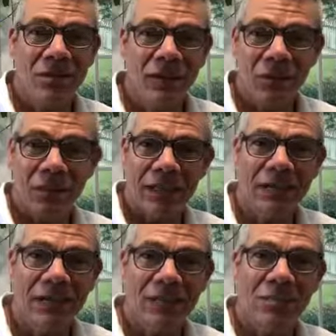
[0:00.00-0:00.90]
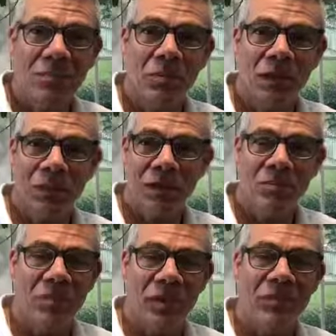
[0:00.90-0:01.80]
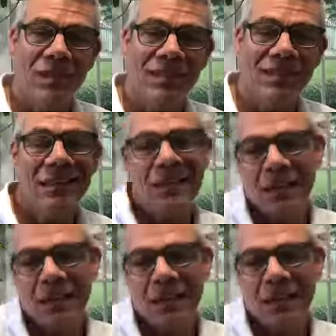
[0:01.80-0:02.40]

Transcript: and I write less, but I write better, I think.